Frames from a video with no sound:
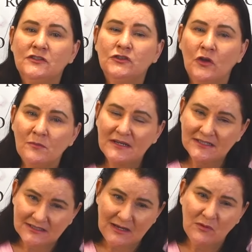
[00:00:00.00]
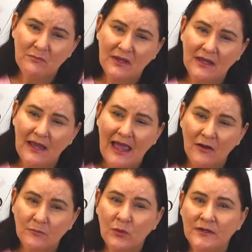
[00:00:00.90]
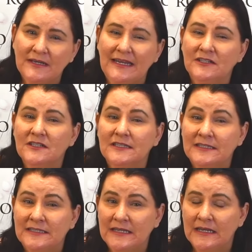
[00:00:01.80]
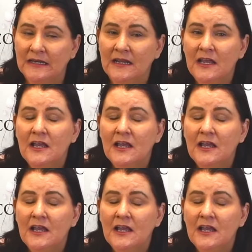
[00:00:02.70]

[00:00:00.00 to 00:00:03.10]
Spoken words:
so much sebum being outputted into the skin.